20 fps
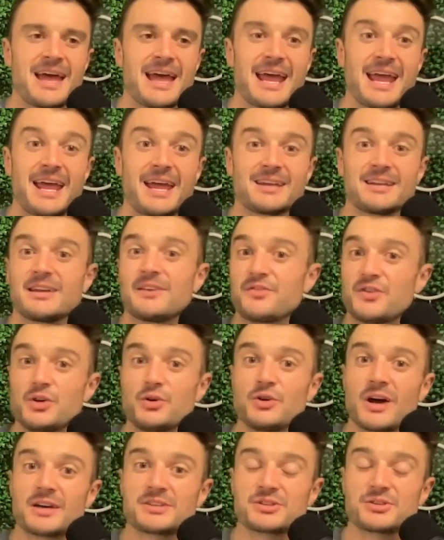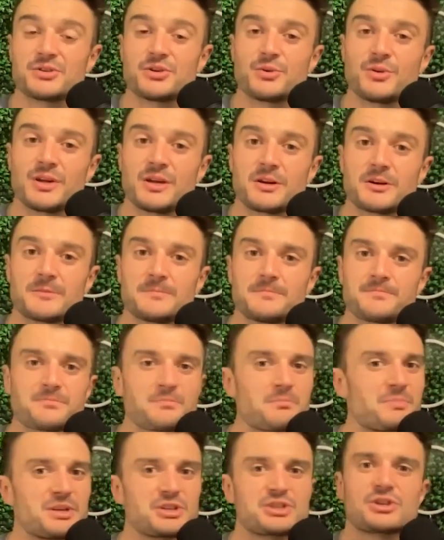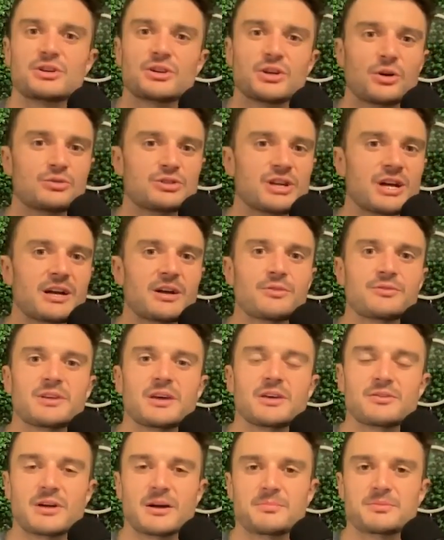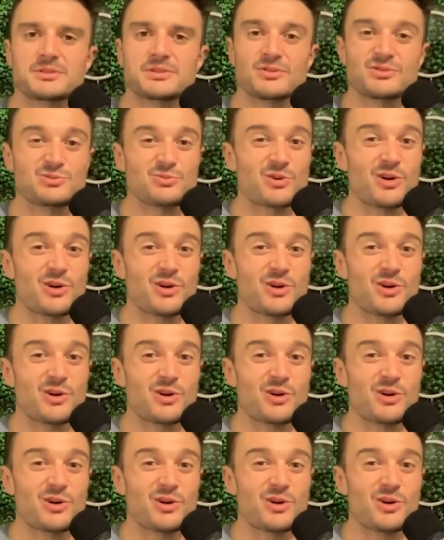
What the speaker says: And if you guys are new here, be sure to go check out the other episodes.